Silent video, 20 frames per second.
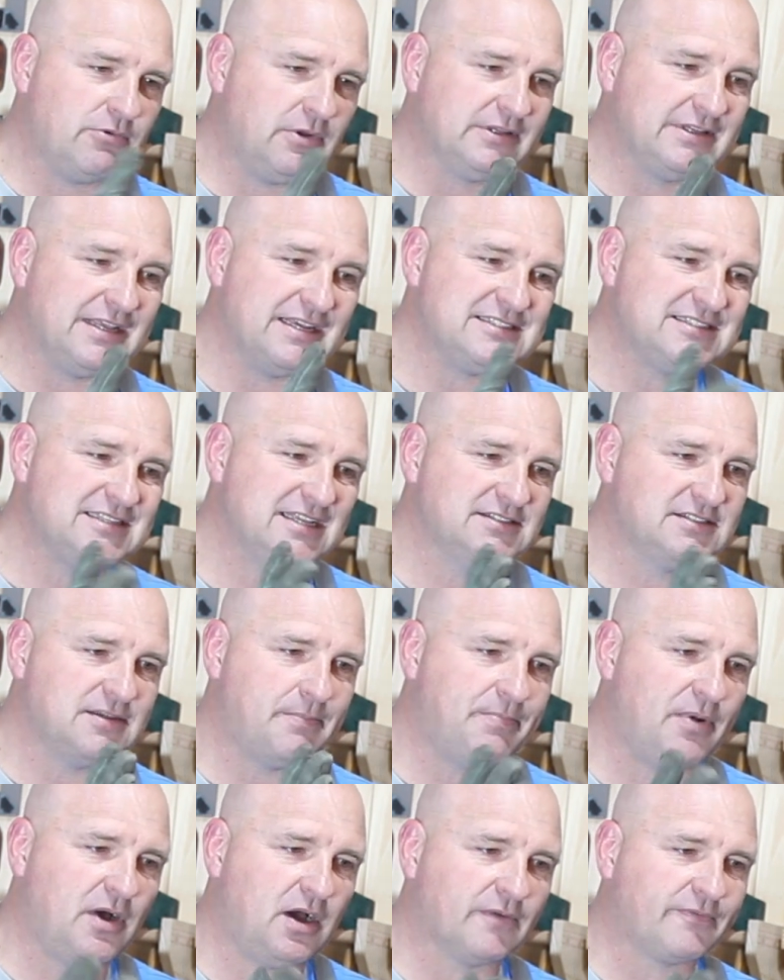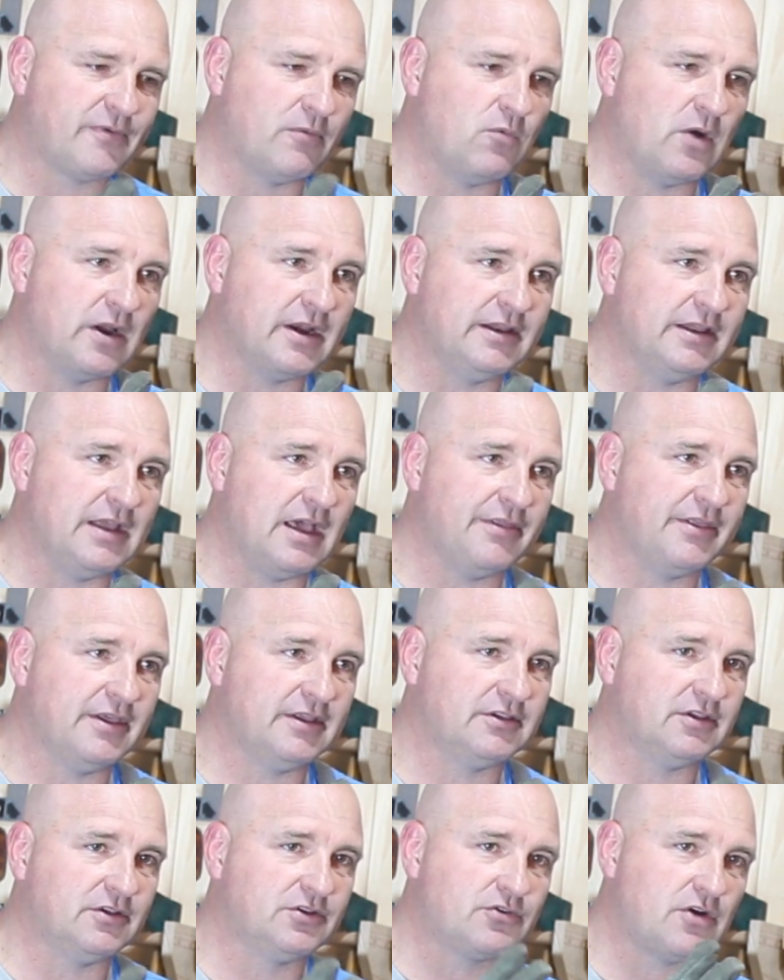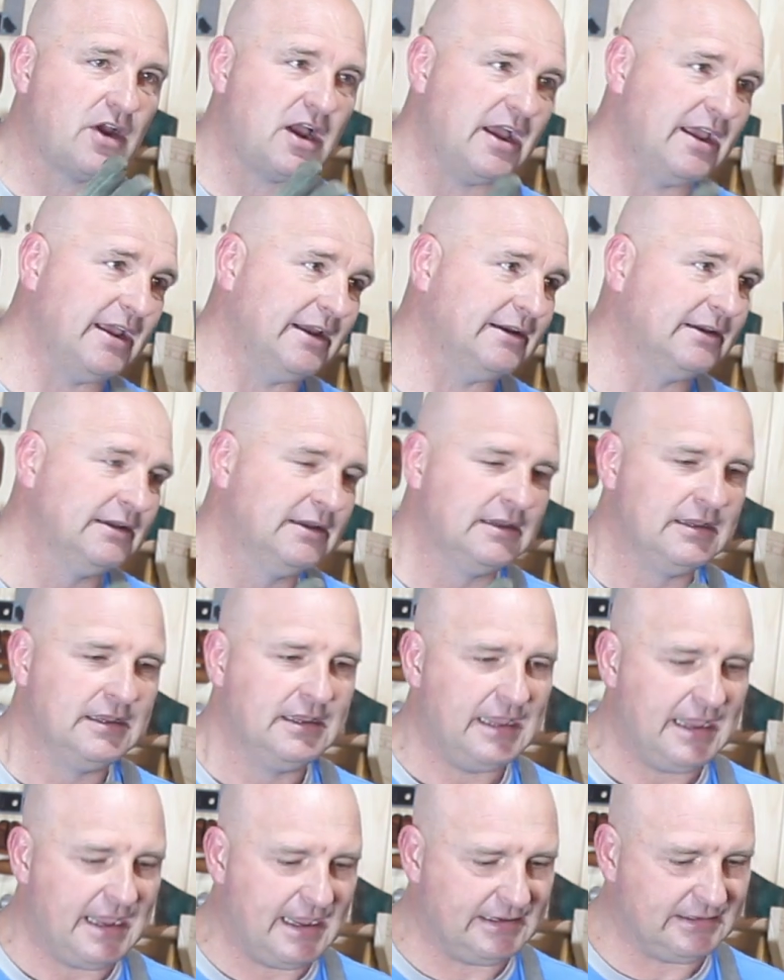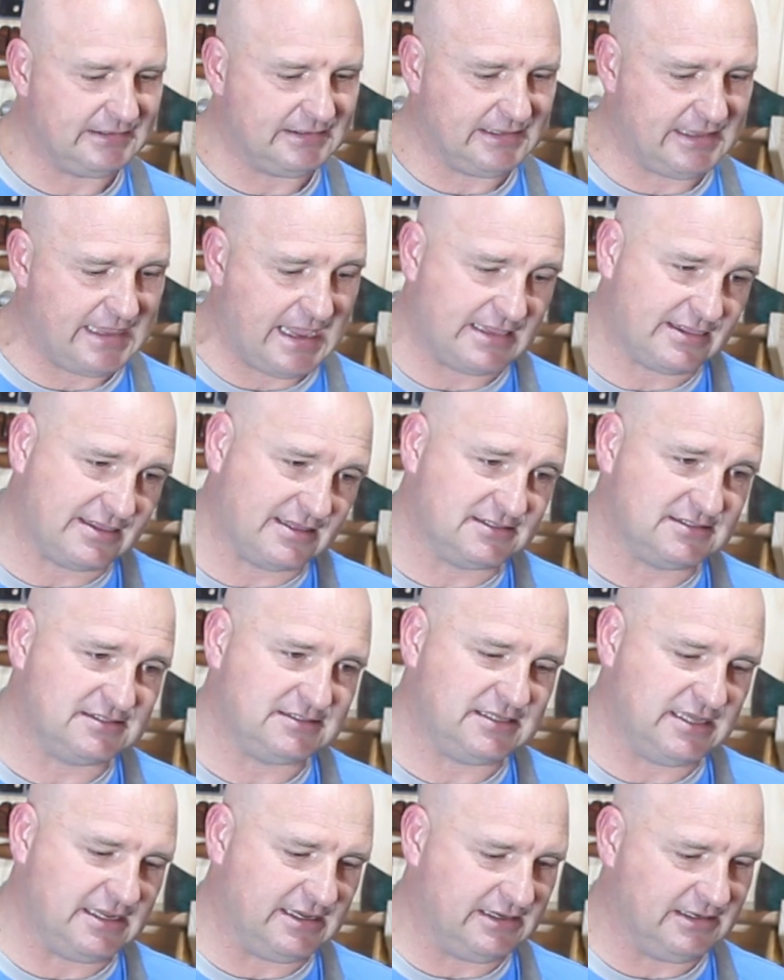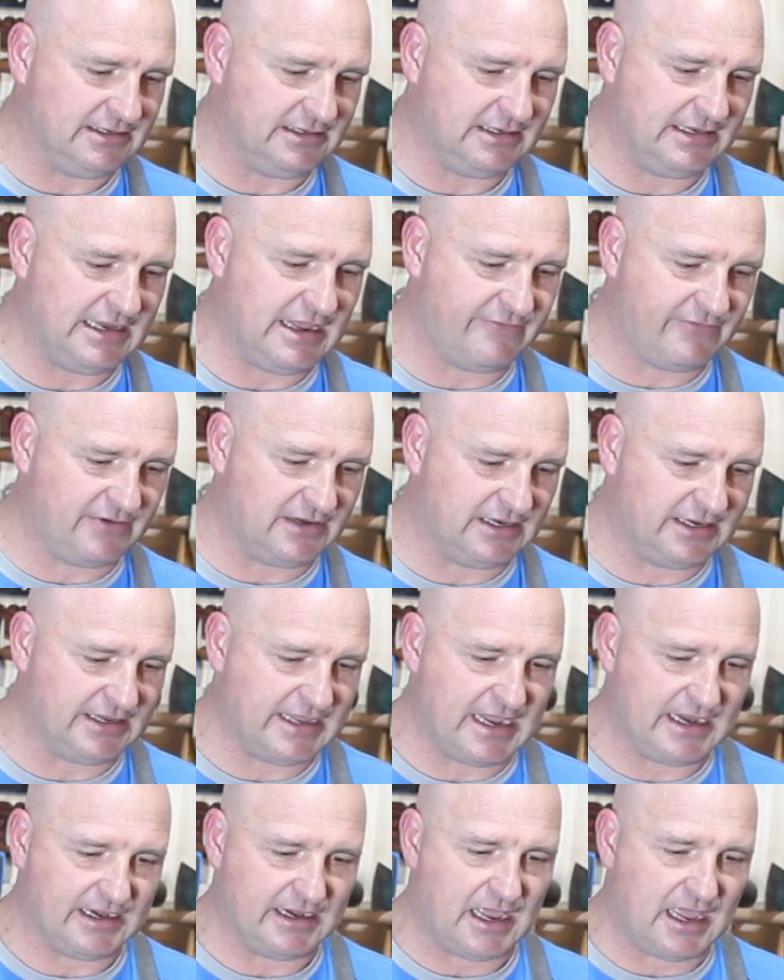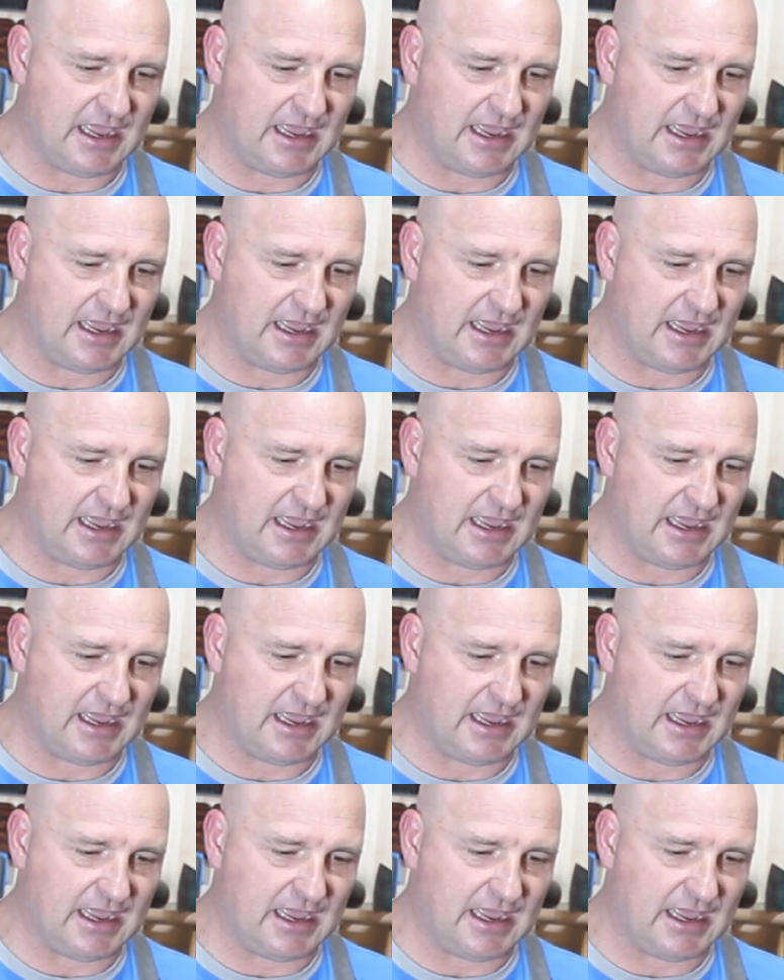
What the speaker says: distance apart from one another, to try and get this thing level again.